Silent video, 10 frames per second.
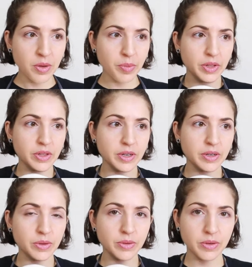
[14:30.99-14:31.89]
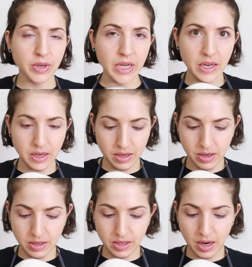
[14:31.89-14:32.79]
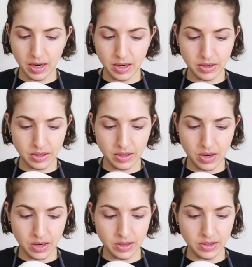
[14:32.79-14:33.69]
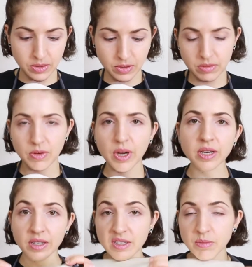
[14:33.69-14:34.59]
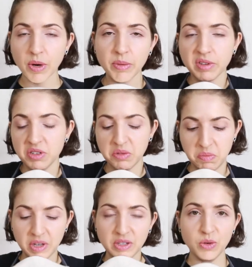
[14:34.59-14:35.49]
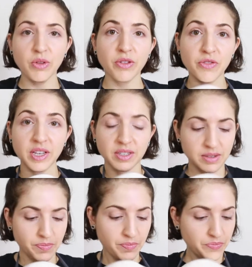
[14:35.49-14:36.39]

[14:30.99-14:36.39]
But the organic undyed cotton is quite nice and probably just best on the face.